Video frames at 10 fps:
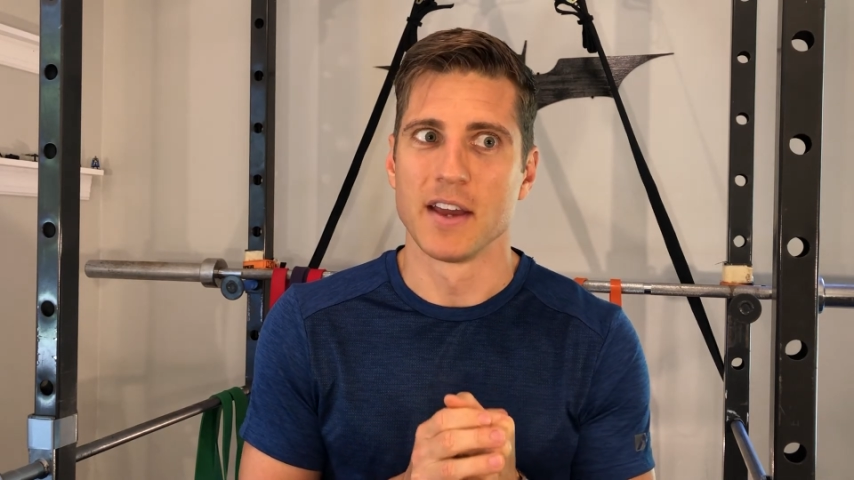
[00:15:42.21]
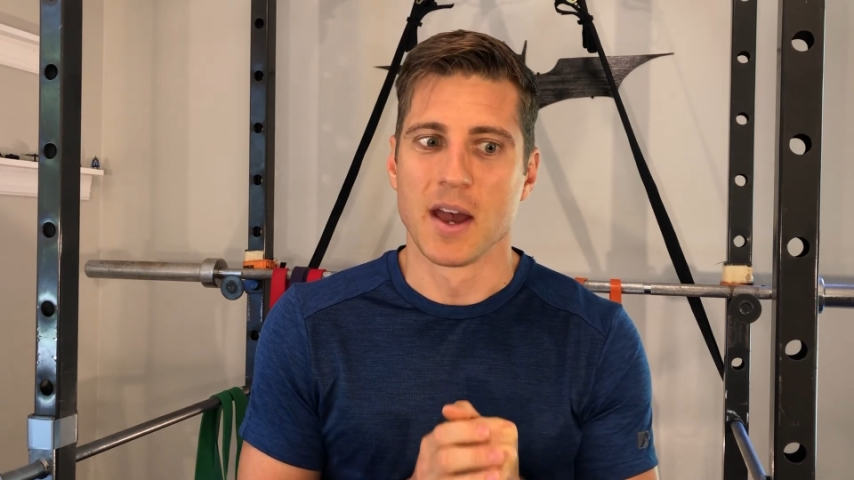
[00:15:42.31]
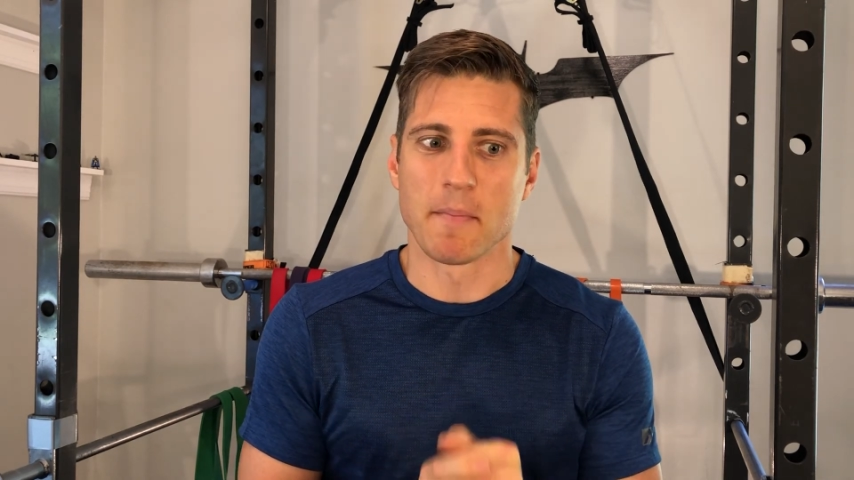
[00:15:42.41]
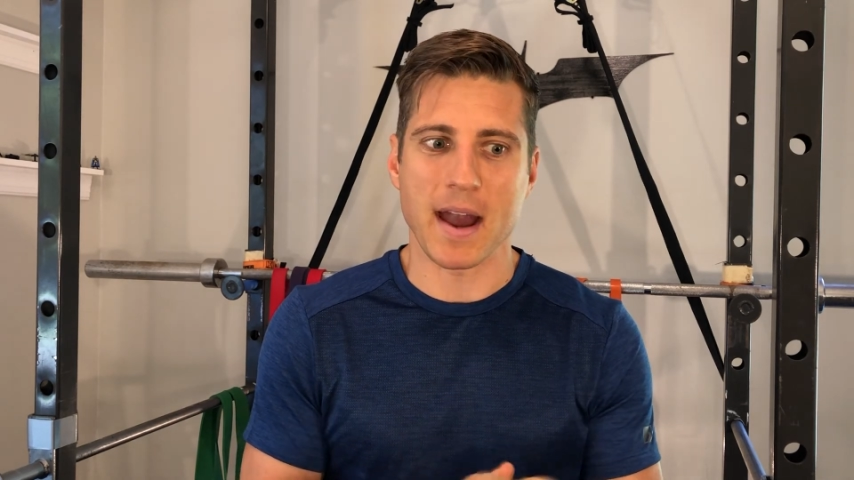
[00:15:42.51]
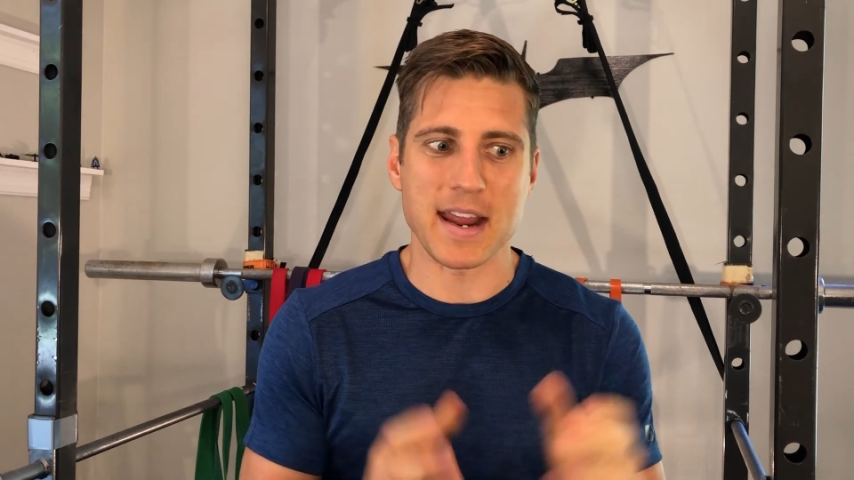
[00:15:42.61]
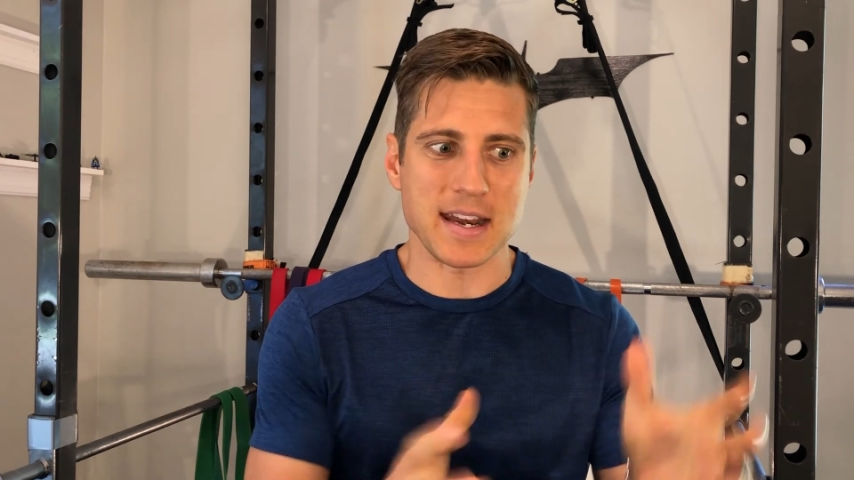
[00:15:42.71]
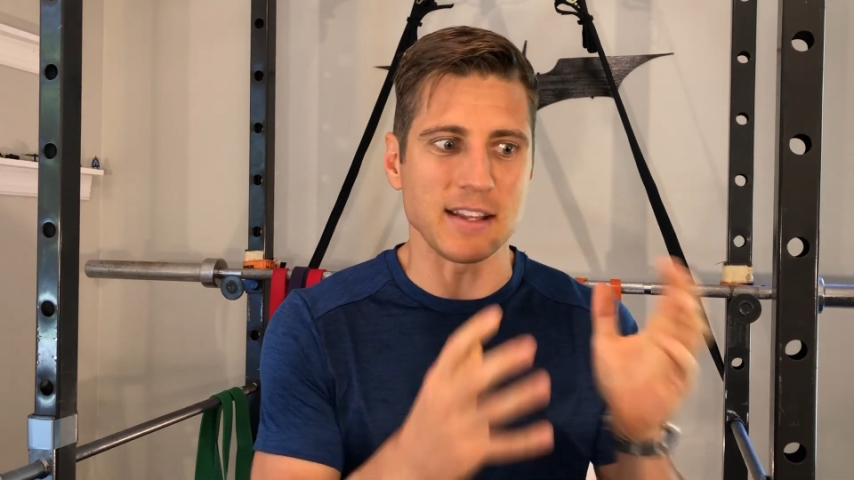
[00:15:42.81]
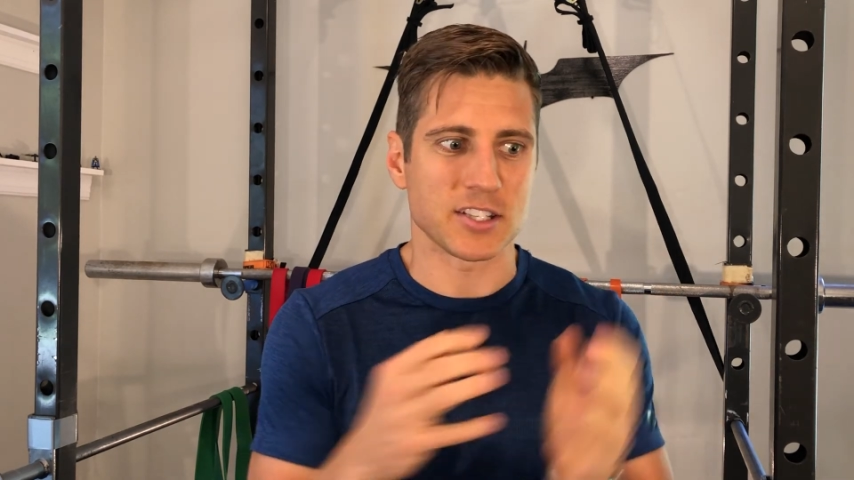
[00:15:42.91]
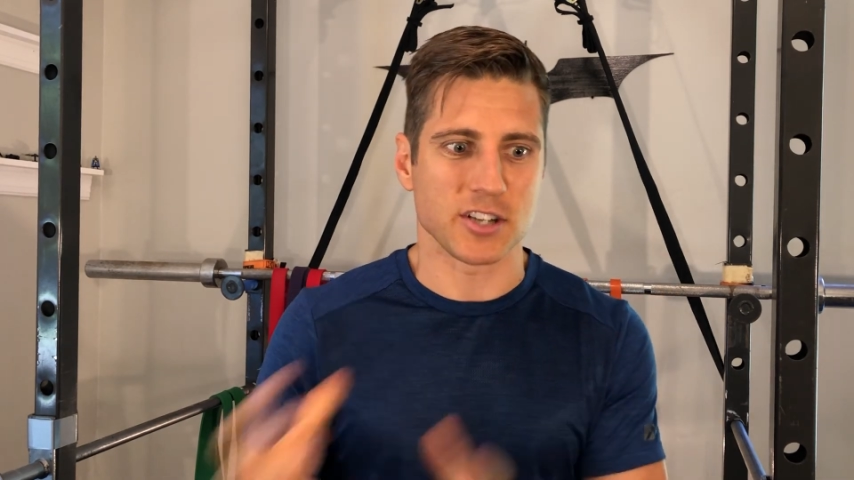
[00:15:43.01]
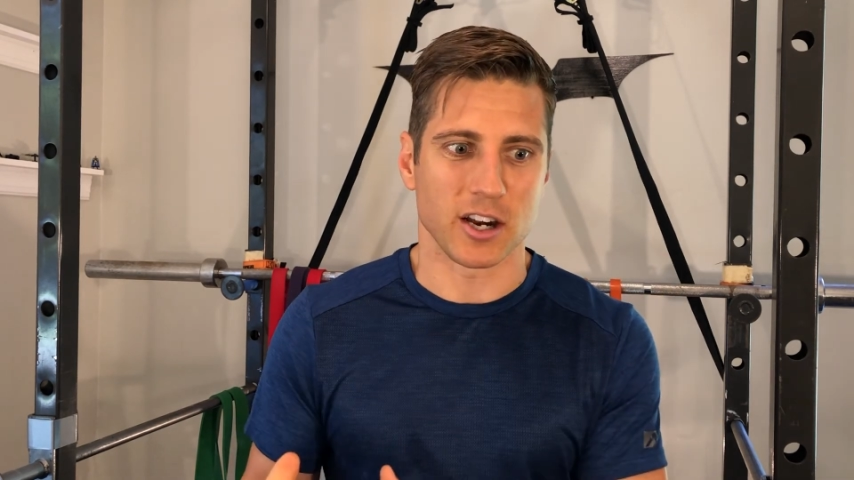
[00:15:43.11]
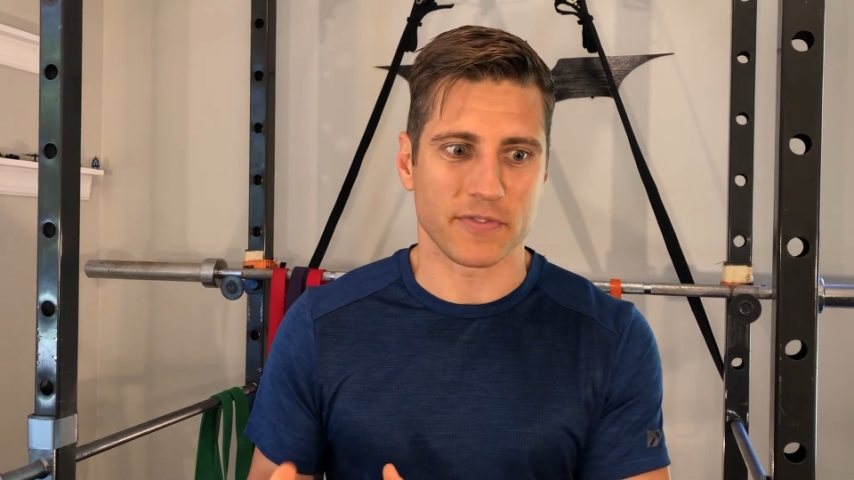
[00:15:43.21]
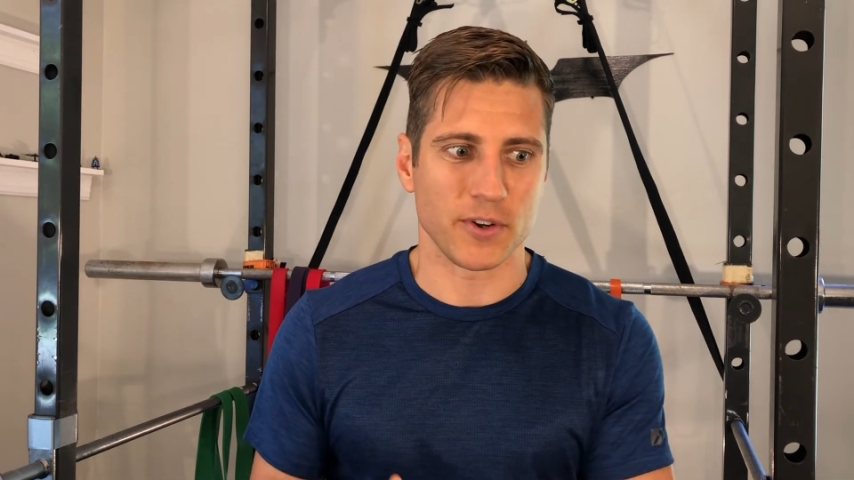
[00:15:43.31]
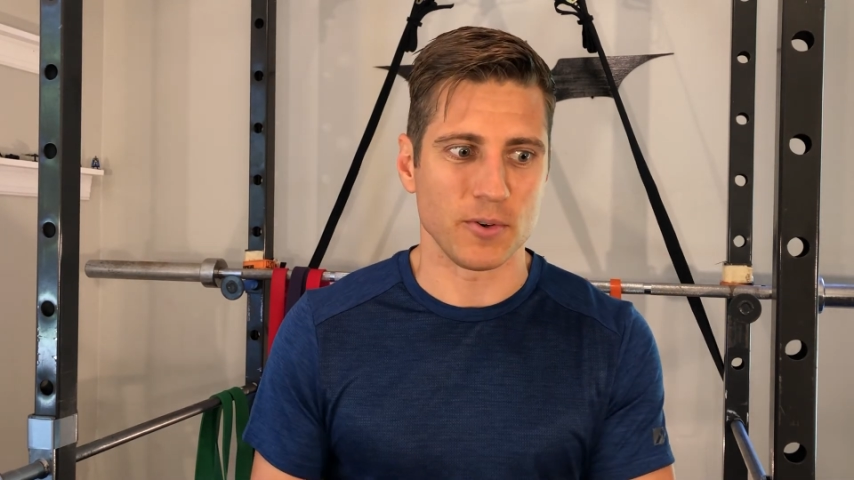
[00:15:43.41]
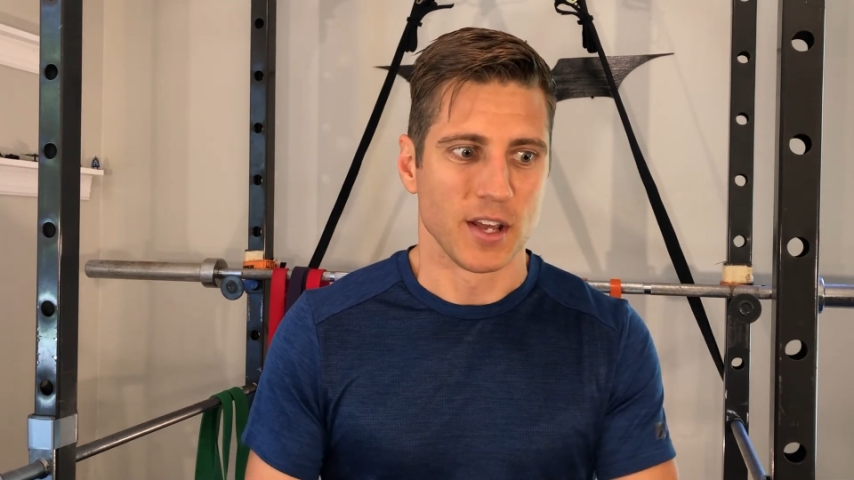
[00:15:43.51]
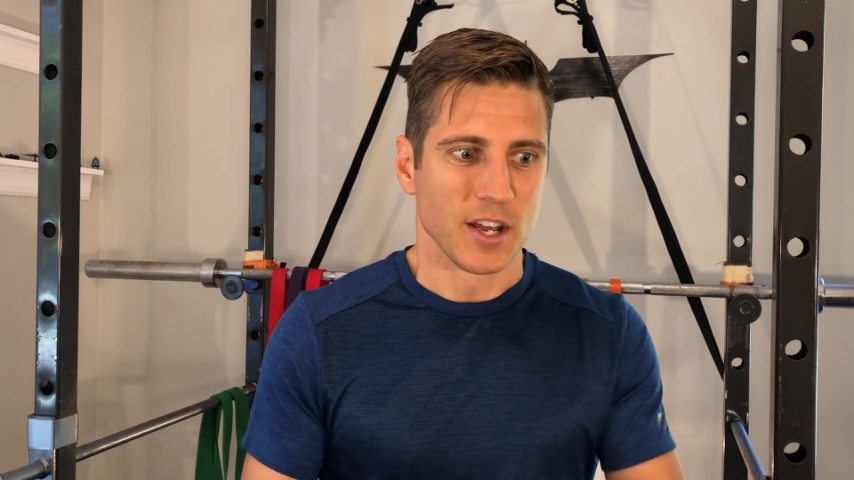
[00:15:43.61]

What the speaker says: by eating this junk food,